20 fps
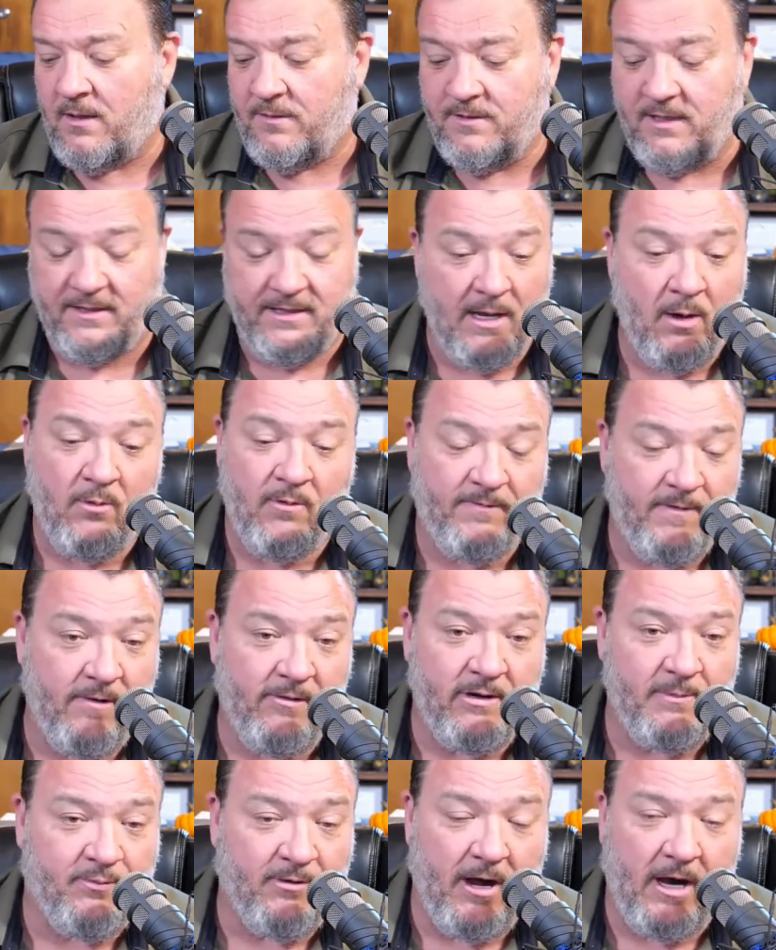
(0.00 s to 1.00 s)
But they were
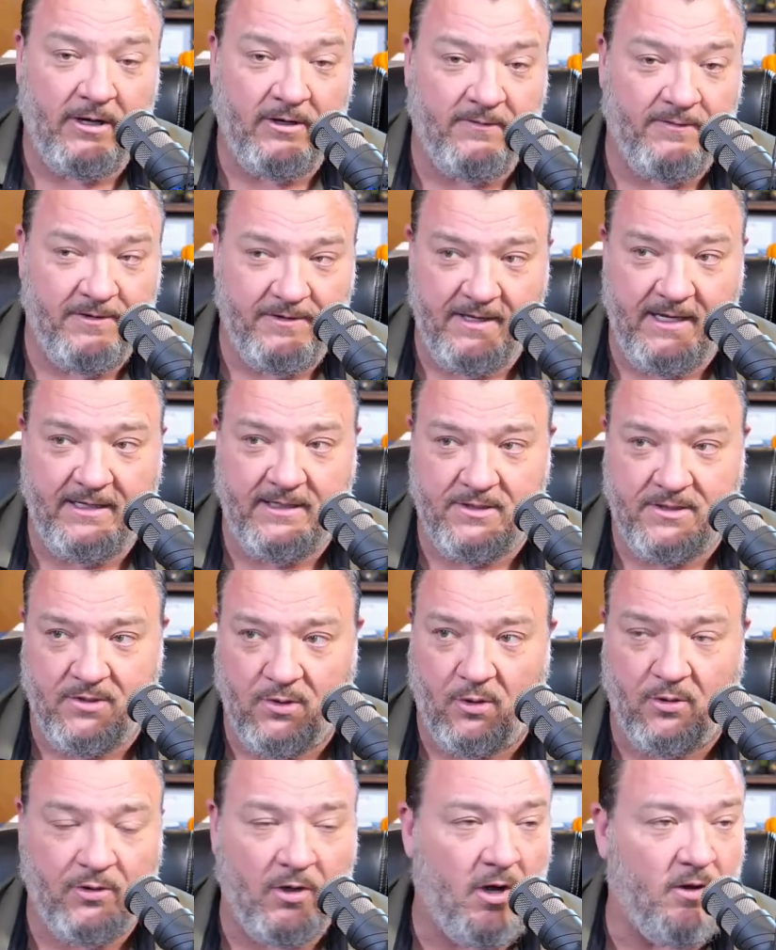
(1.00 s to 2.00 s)
very proud of it. They just
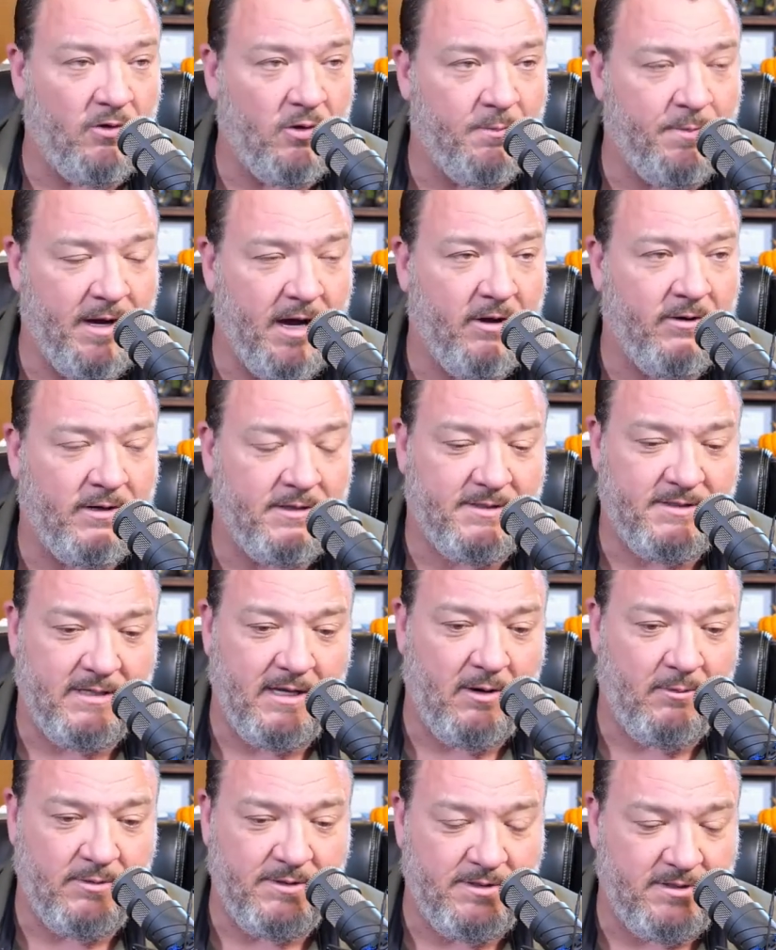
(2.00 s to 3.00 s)
told all their parents
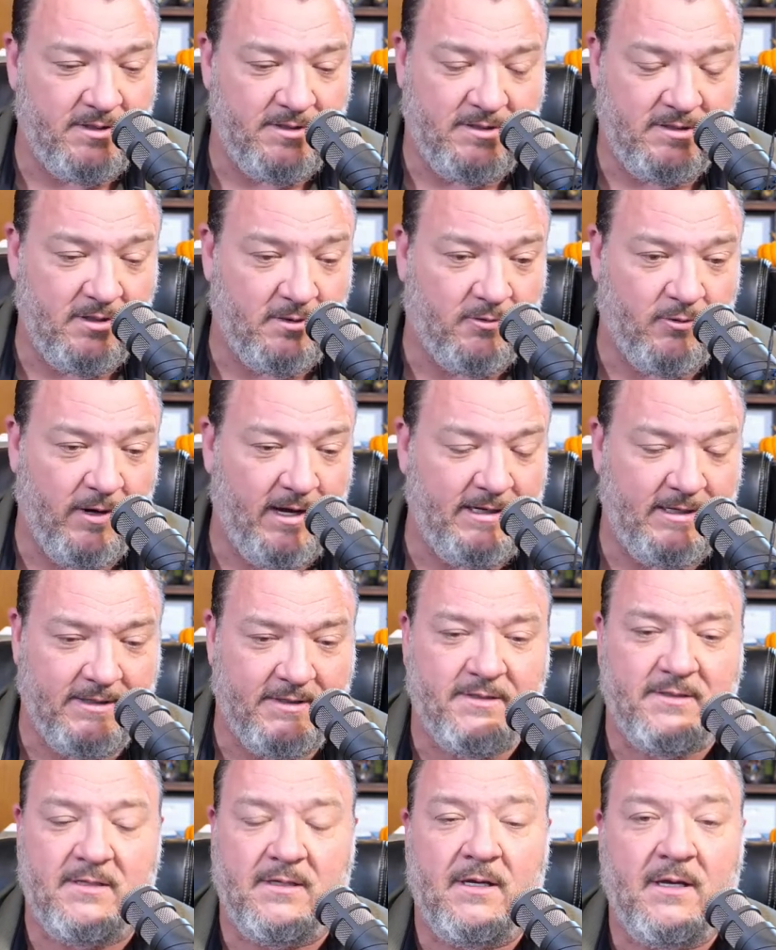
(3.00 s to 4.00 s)
that was just the greatest.